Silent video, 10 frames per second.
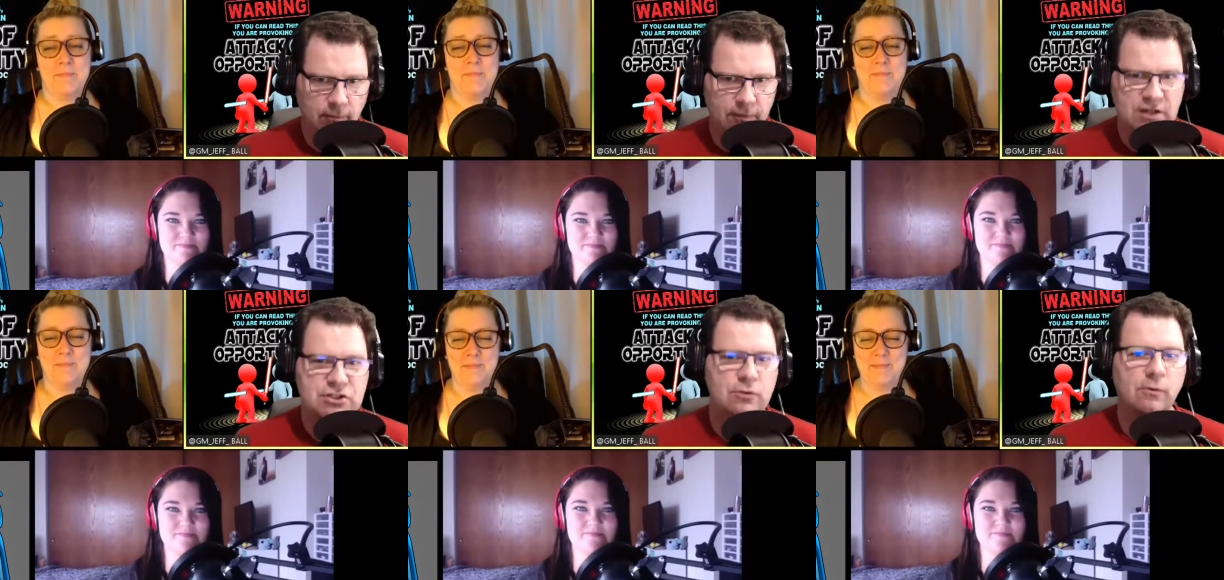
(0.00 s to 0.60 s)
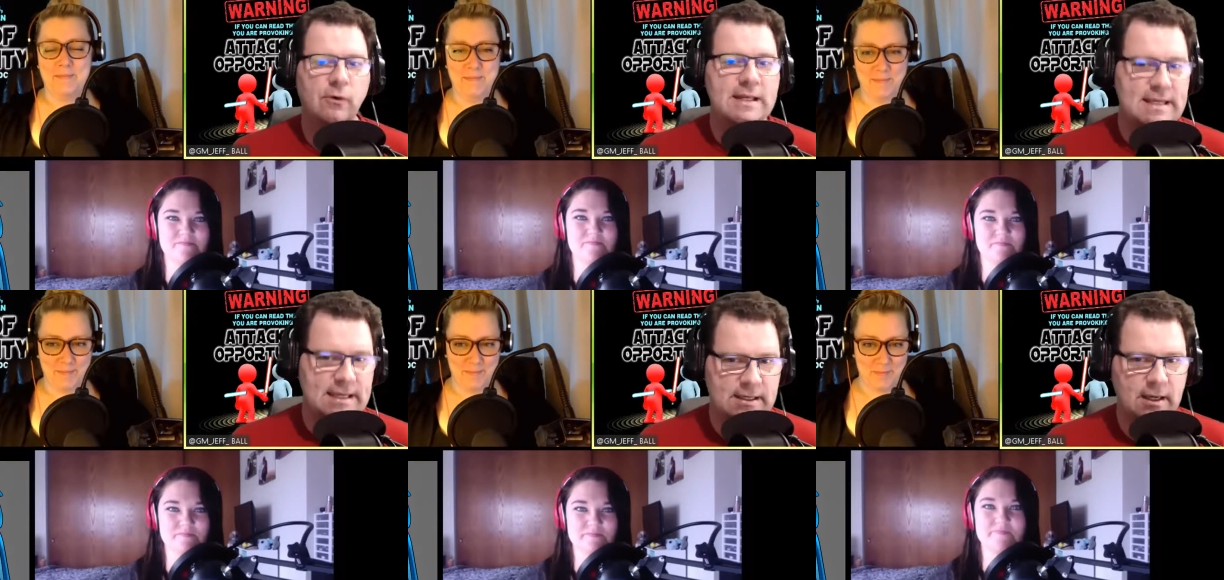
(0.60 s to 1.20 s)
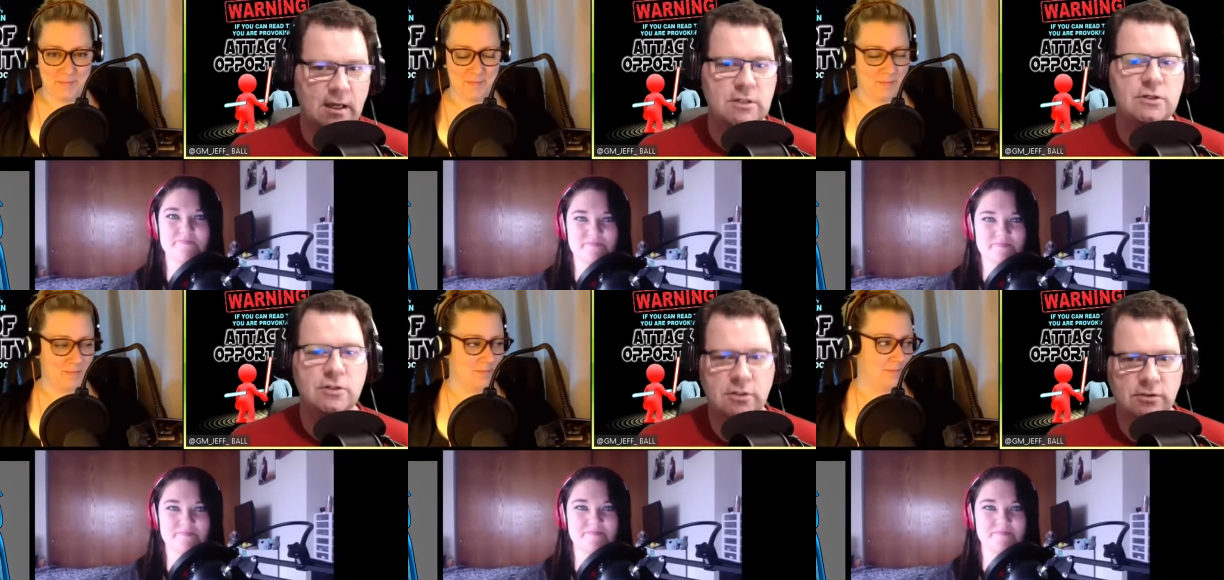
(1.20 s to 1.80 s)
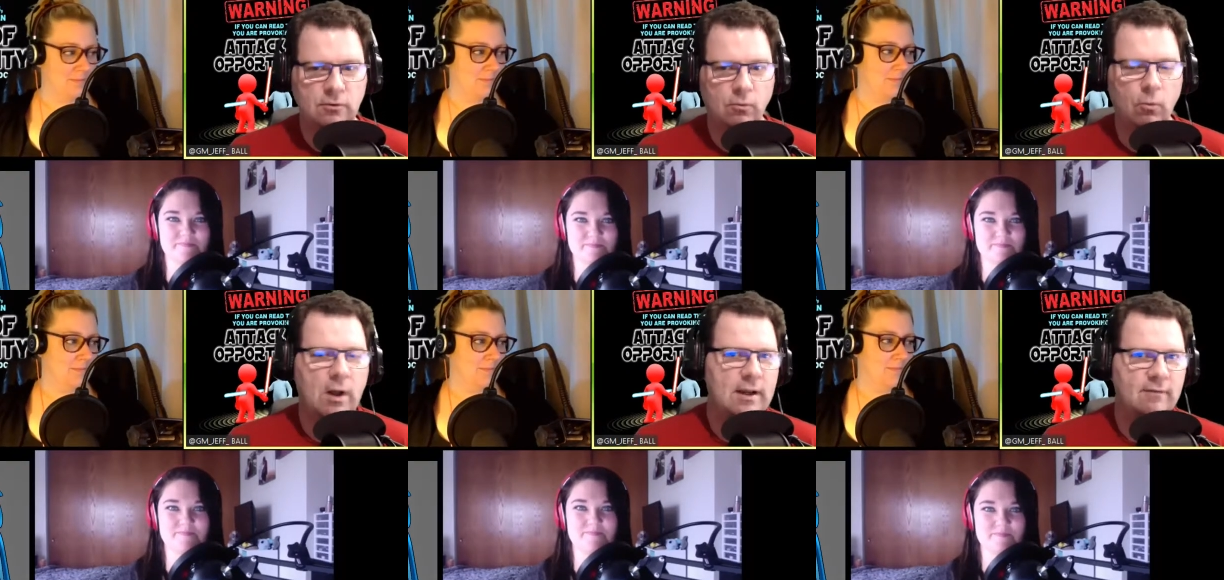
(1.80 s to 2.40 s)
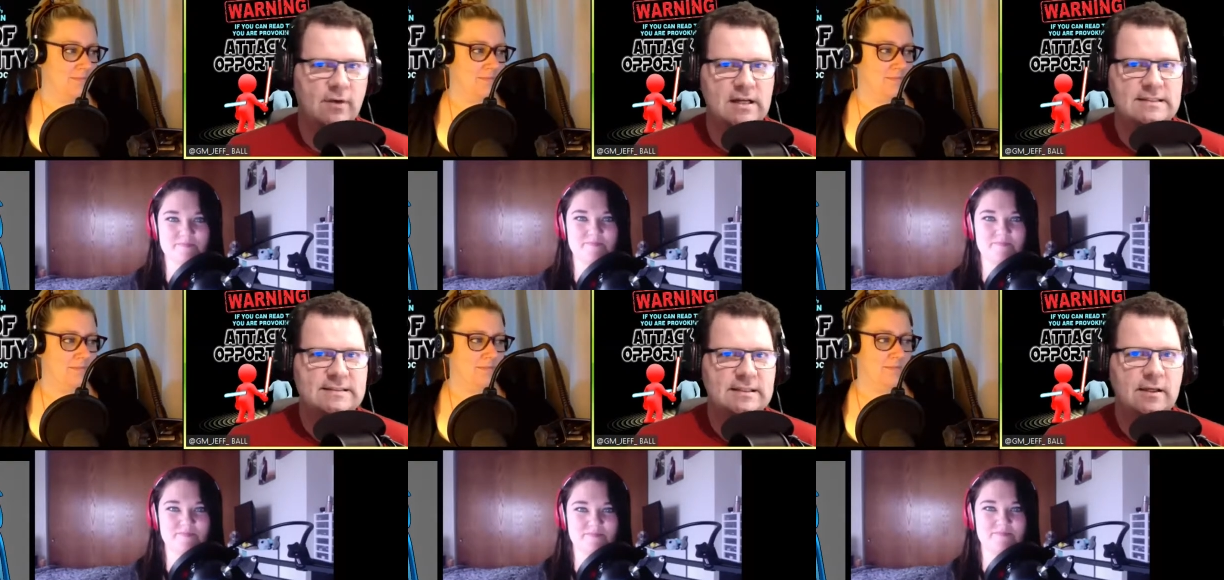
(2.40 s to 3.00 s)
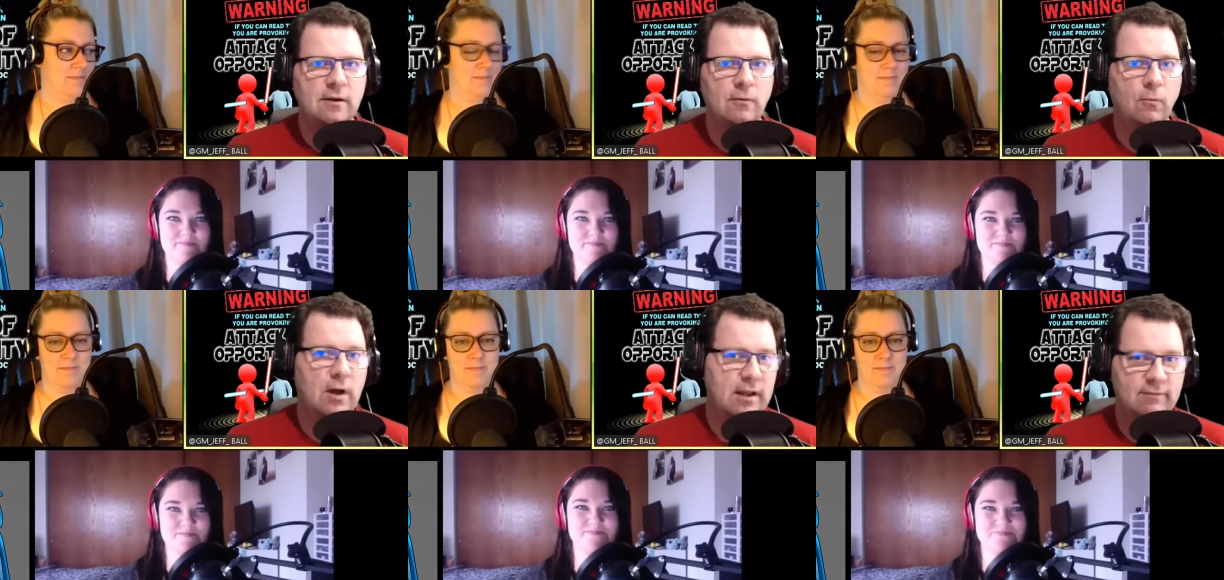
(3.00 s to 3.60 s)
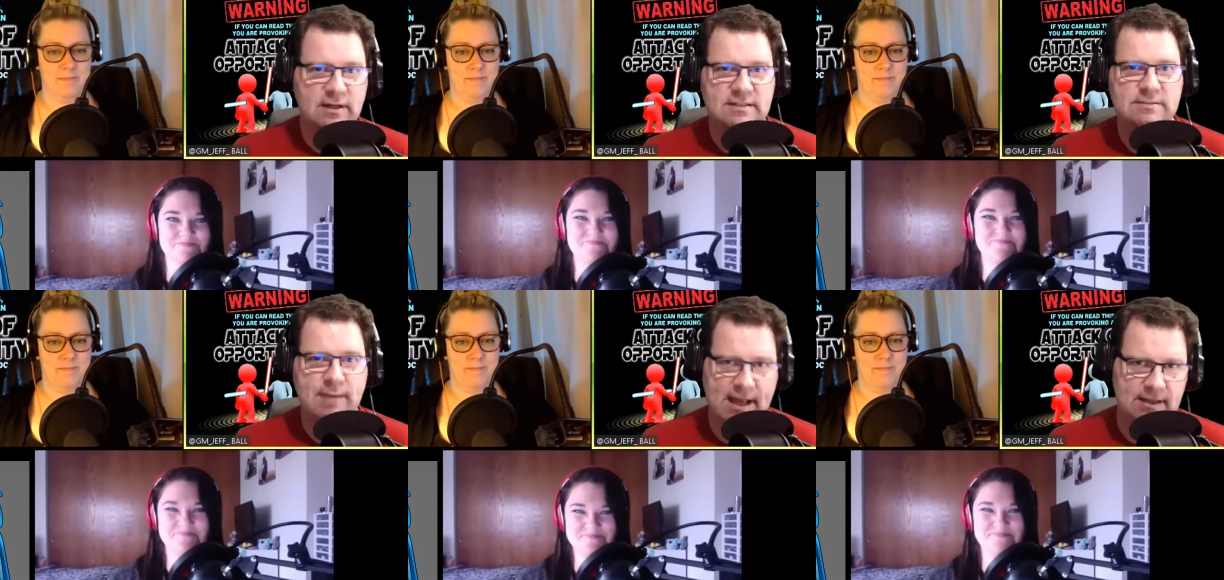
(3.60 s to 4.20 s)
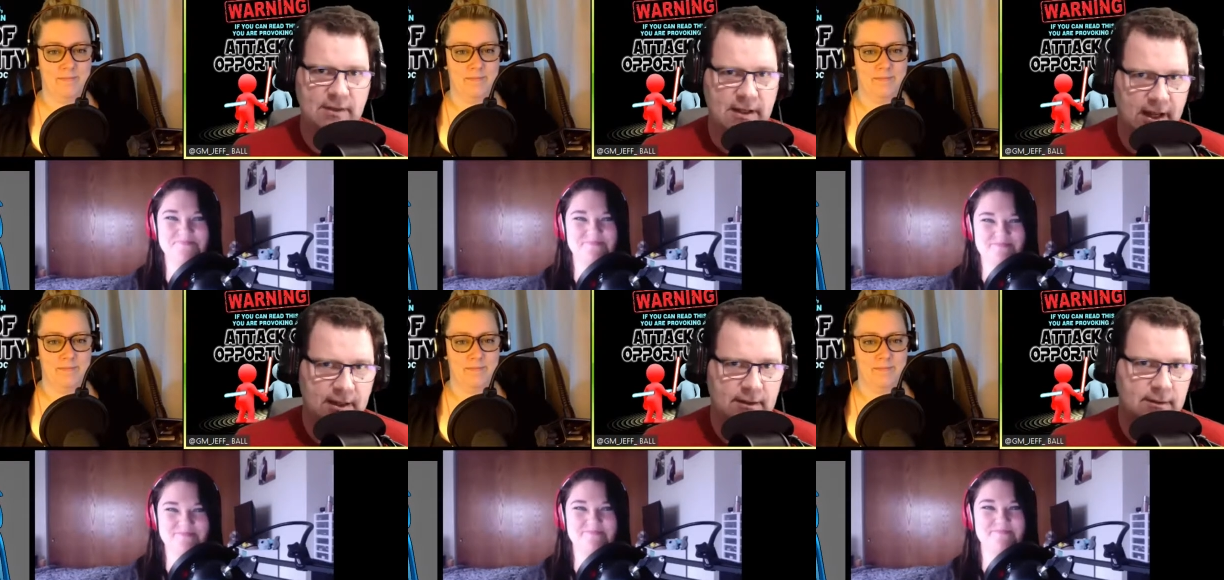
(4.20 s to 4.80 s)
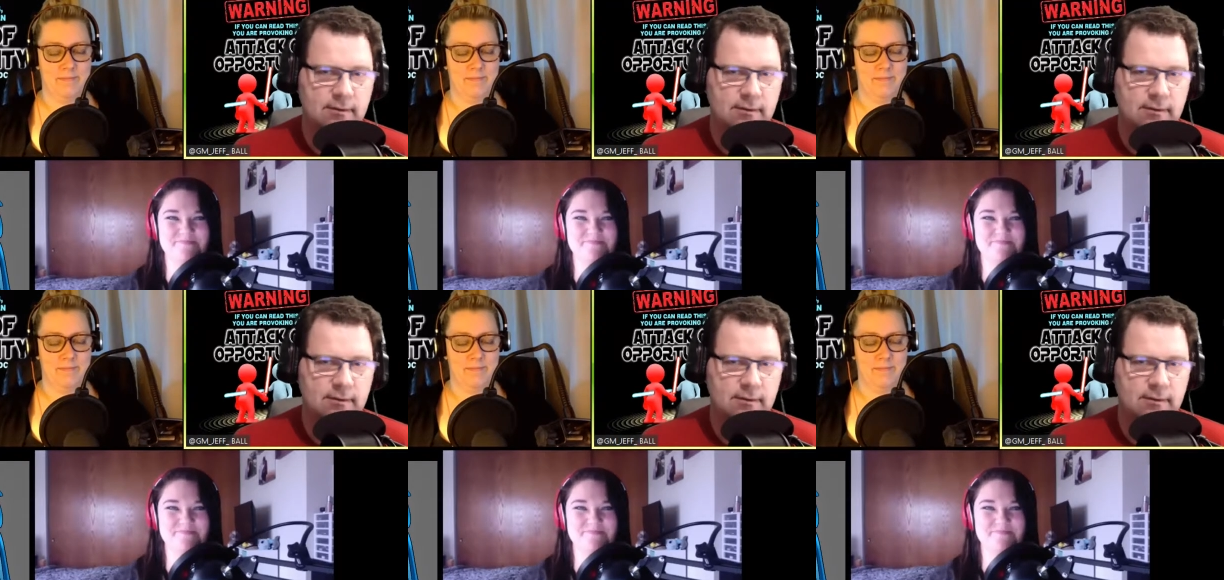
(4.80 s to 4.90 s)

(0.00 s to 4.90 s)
Speaker 1: that you were a geek, a nerd, one of us, one of us back in the day?